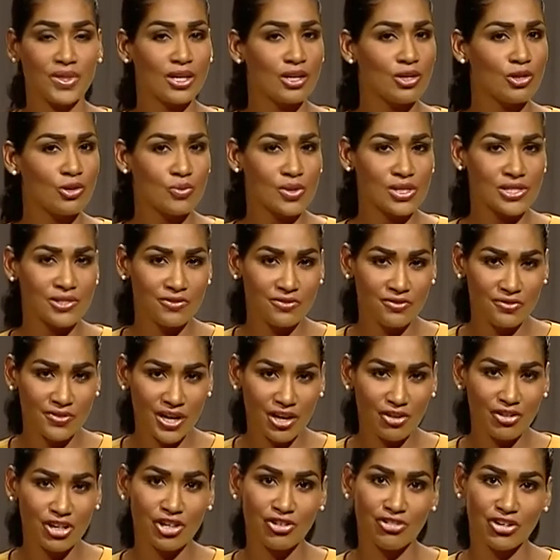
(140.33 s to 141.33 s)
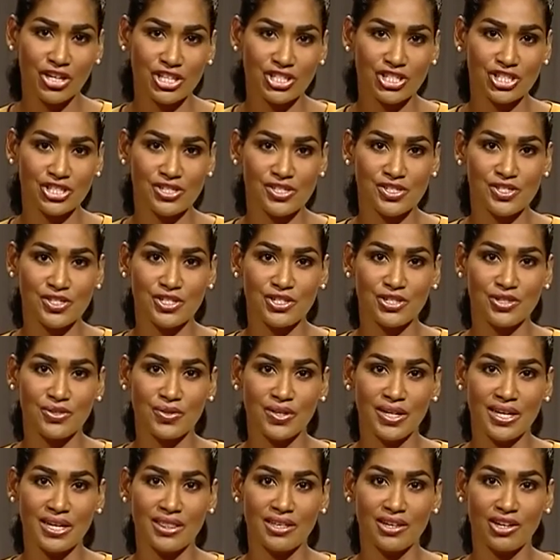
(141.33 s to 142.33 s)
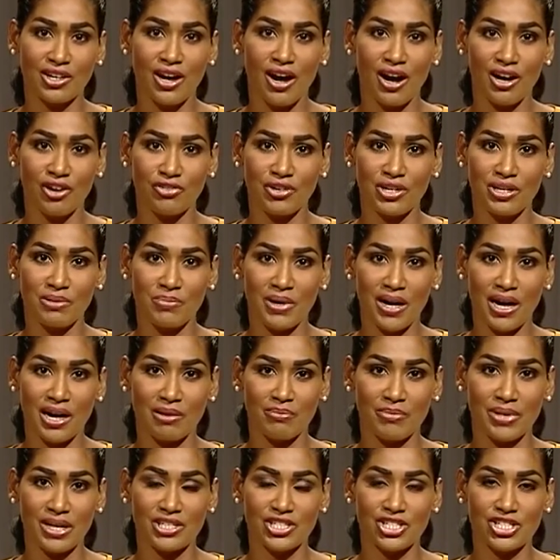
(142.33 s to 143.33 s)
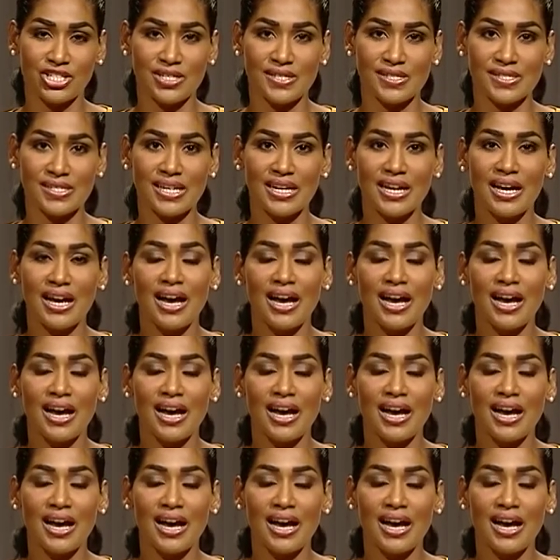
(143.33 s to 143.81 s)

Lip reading: who was very gracious to donate the concrete park benches,